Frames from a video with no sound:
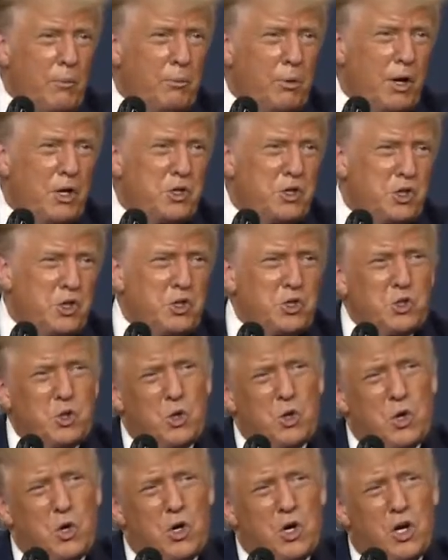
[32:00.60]
prices
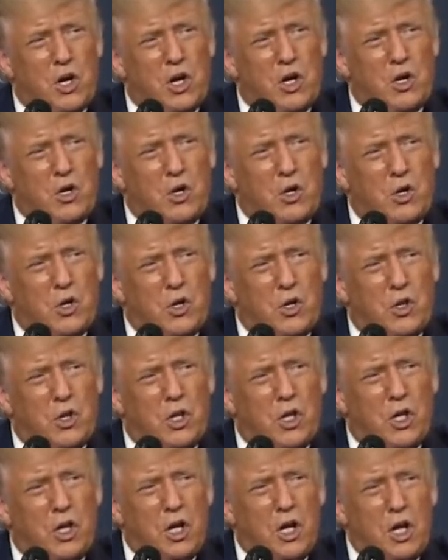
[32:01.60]
soared under
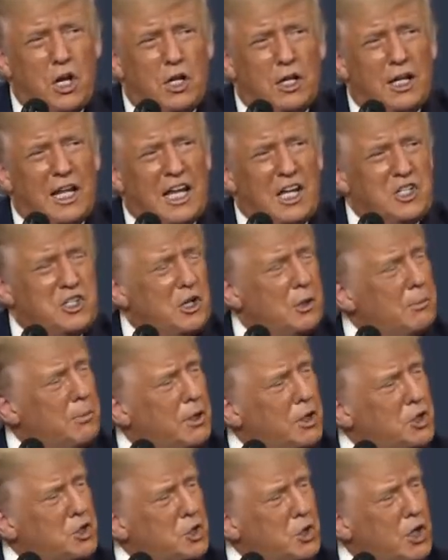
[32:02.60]
the last
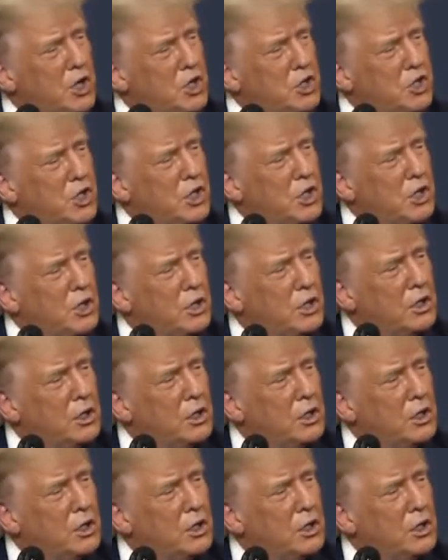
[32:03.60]
administration,